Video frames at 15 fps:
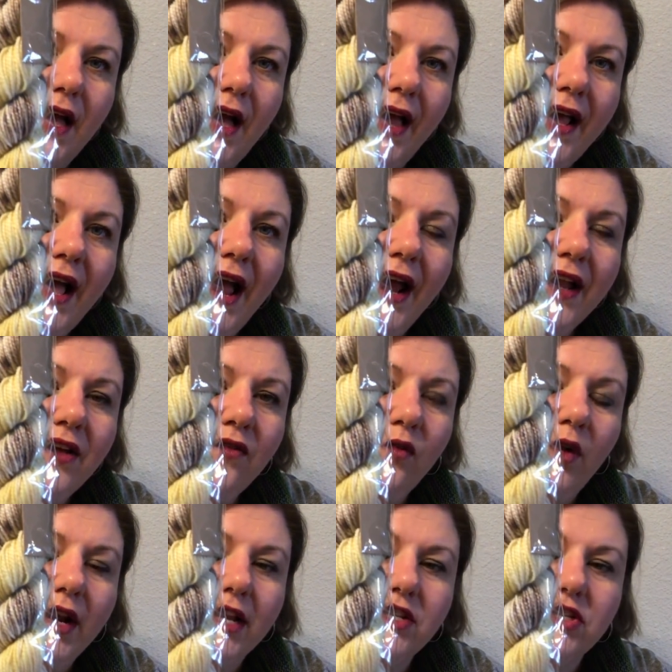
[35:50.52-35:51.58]
I kind of
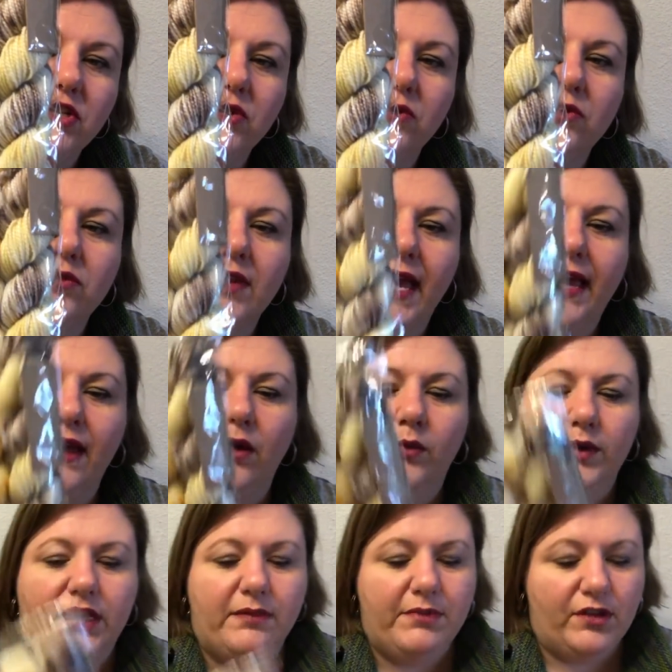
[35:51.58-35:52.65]
want to do like a
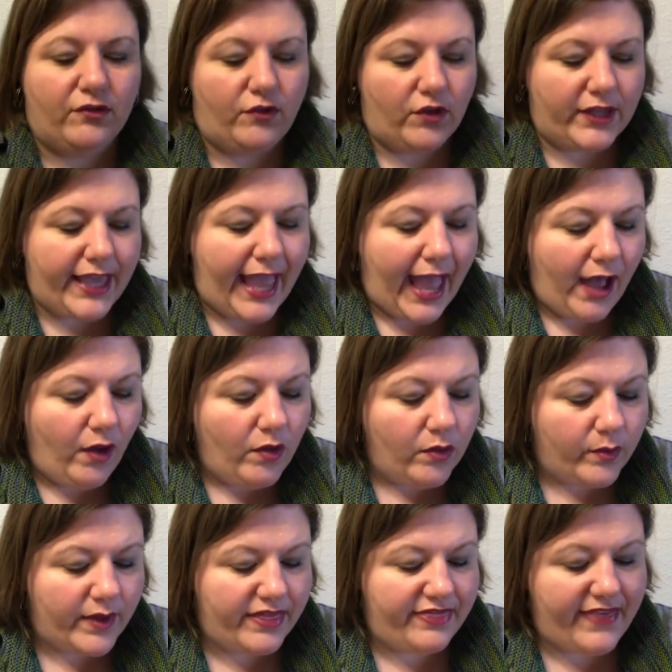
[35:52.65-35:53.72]
really beautiful
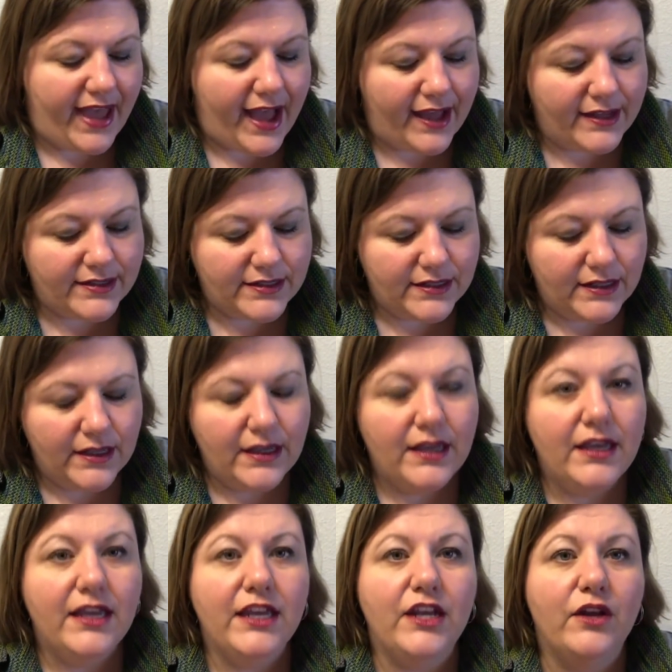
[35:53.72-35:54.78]
cowl with that,
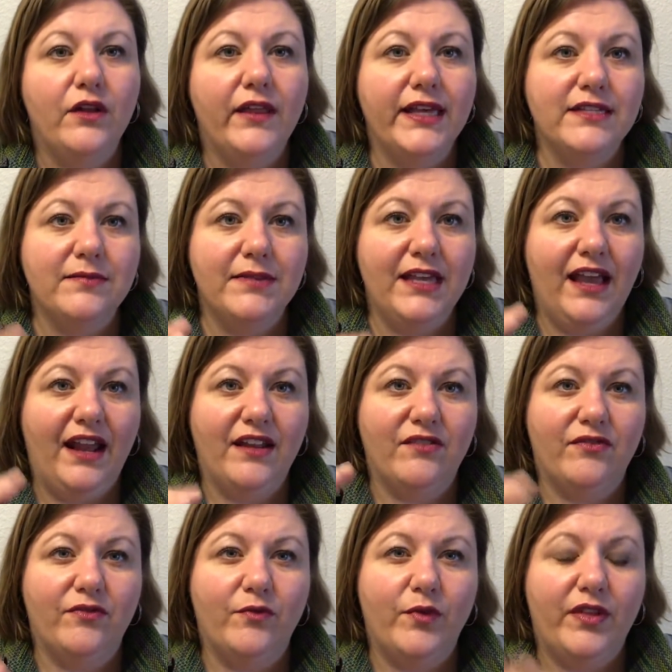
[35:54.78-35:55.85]
you know, like something kind
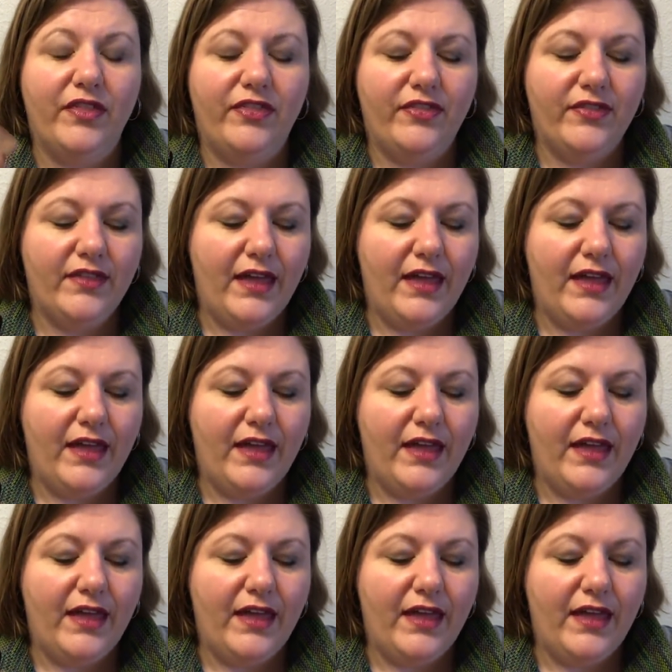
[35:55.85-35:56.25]
of with